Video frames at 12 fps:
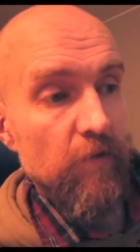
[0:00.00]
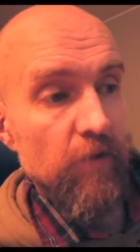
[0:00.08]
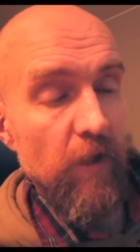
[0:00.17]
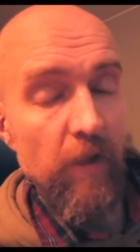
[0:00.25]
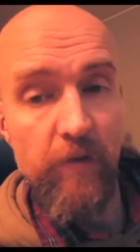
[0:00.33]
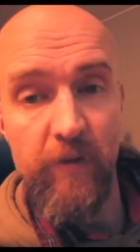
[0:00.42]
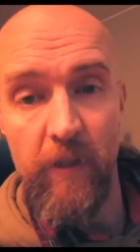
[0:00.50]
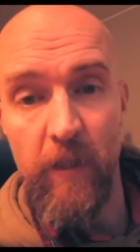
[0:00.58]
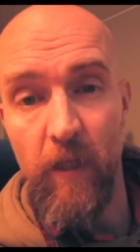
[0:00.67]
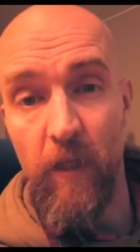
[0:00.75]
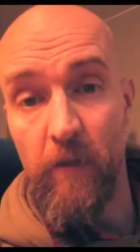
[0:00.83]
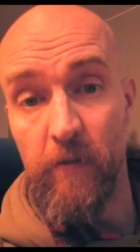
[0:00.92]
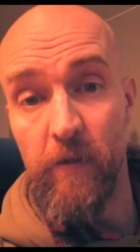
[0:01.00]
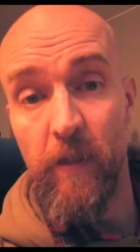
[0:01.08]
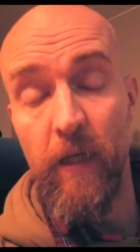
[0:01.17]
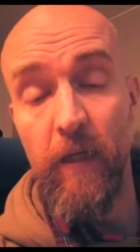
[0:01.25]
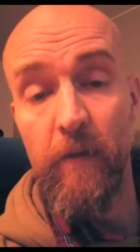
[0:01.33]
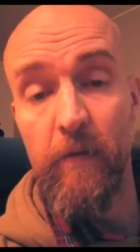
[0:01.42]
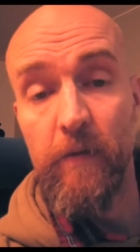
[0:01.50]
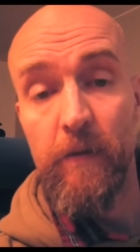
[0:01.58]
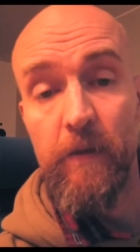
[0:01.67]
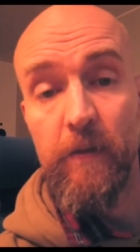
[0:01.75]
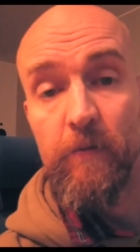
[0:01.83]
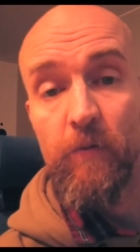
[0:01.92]
to Helsinki last night
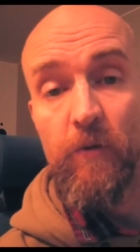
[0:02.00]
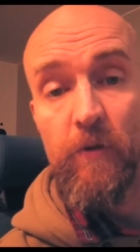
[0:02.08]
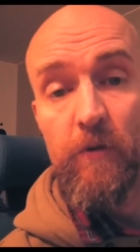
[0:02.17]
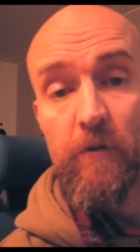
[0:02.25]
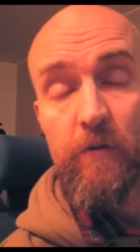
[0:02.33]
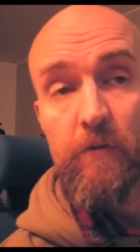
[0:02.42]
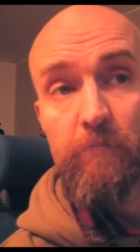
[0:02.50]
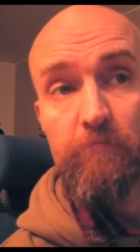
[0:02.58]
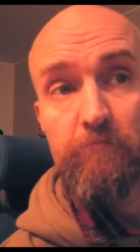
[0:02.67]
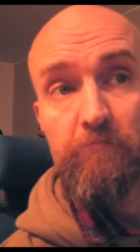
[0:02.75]
uh, was